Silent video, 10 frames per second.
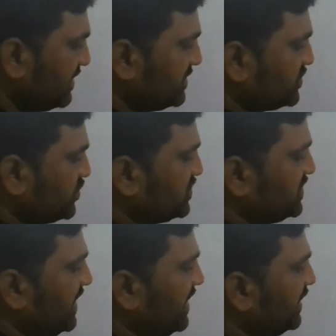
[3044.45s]
so
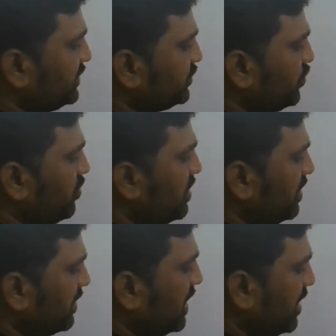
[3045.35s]
c into
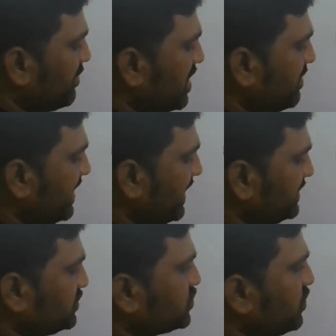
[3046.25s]
gamma by
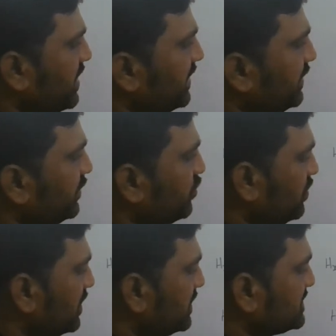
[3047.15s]
h square
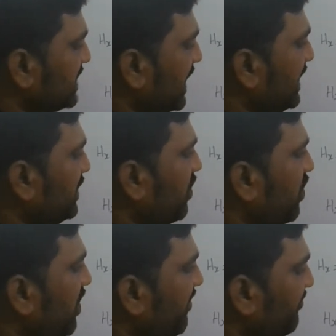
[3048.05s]
into sine
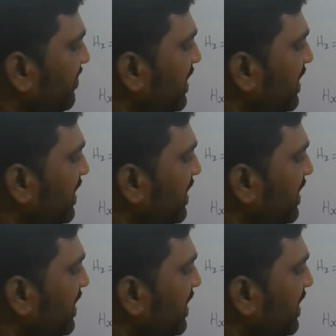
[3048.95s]
of